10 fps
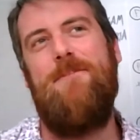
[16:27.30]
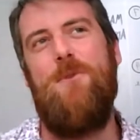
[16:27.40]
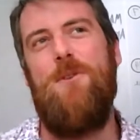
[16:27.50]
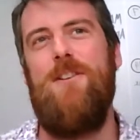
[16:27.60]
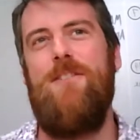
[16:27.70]

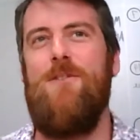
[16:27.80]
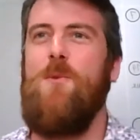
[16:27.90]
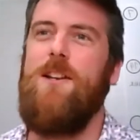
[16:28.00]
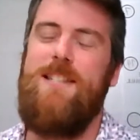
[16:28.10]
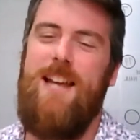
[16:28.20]

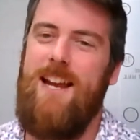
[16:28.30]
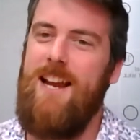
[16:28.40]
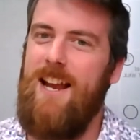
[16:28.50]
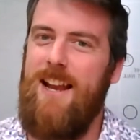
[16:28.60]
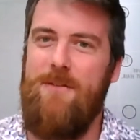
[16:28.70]
for one
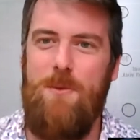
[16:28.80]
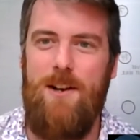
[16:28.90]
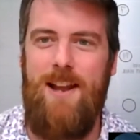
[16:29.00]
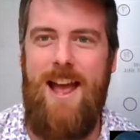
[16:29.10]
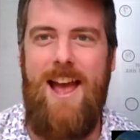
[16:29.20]
day, and
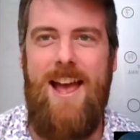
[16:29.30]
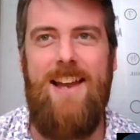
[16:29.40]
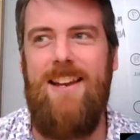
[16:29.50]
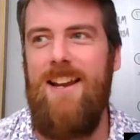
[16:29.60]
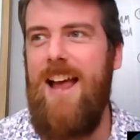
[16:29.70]
everyone
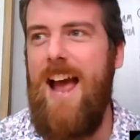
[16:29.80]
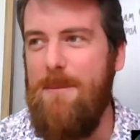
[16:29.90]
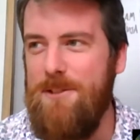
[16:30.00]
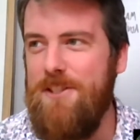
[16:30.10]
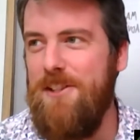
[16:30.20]
had an
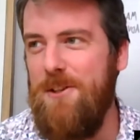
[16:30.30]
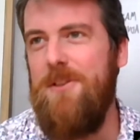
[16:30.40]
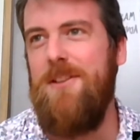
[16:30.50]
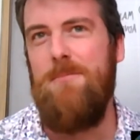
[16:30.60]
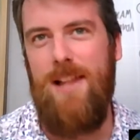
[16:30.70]

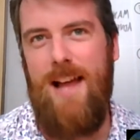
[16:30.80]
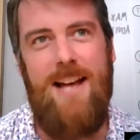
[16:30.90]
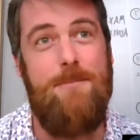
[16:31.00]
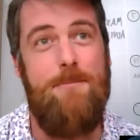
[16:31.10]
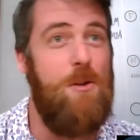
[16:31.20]
absolute
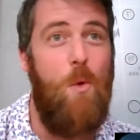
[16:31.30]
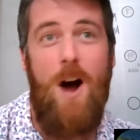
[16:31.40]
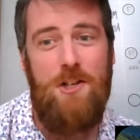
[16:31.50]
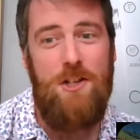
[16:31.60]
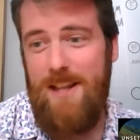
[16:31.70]
blast, both
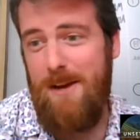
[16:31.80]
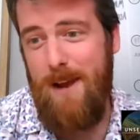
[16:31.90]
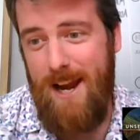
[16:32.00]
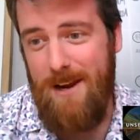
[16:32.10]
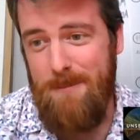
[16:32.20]
watching
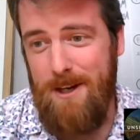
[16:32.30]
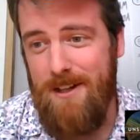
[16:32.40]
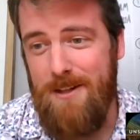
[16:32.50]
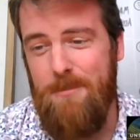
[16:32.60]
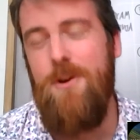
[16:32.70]
them and
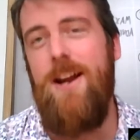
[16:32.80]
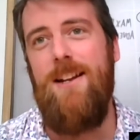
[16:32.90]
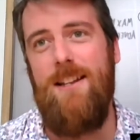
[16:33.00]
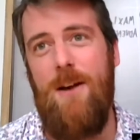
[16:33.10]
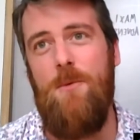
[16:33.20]
being in the
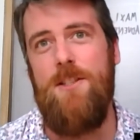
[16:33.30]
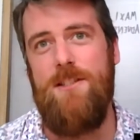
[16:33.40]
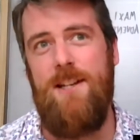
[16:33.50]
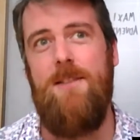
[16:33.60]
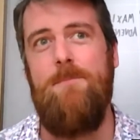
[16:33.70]
parade. That
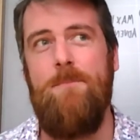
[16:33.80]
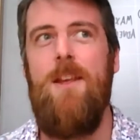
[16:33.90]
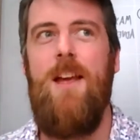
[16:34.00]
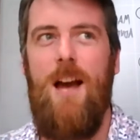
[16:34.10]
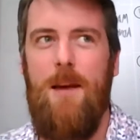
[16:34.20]
was a
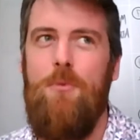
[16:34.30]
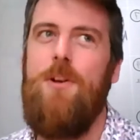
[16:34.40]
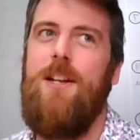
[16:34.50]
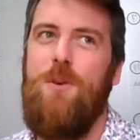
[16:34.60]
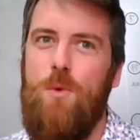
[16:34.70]

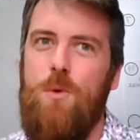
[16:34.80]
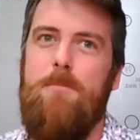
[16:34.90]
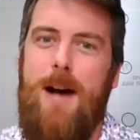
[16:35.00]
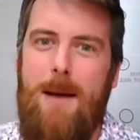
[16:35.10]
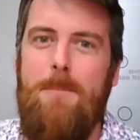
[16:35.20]
pretty
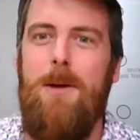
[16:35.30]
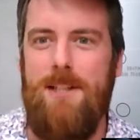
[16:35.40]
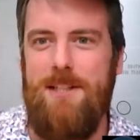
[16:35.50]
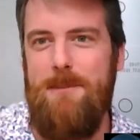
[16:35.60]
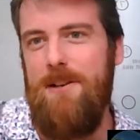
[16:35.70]
cool
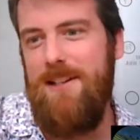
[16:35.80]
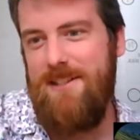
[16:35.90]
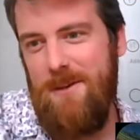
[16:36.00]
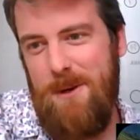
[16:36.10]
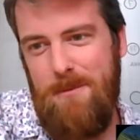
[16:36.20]
pop-up
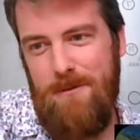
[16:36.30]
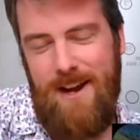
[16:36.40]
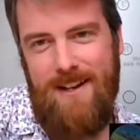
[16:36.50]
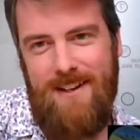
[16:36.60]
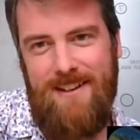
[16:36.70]
experience that we
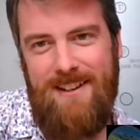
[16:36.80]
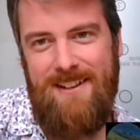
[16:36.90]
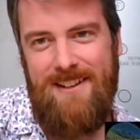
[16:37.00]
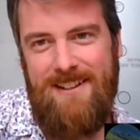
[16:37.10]
provided.